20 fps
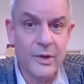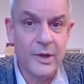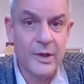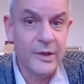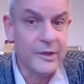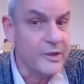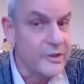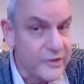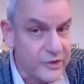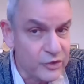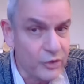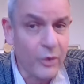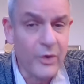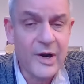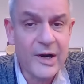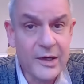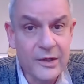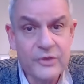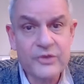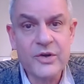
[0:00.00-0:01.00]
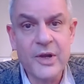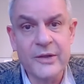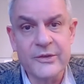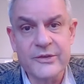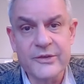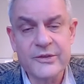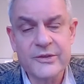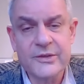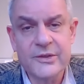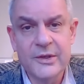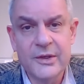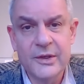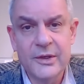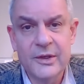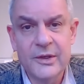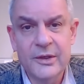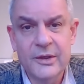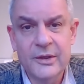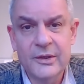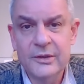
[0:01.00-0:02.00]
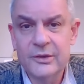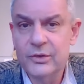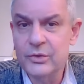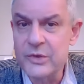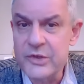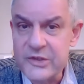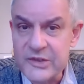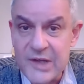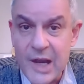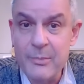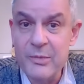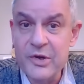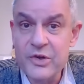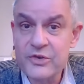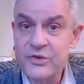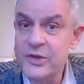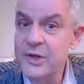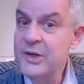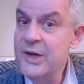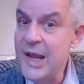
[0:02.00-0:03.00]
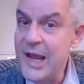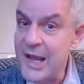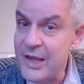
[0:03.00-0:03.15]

a historical chance to establish an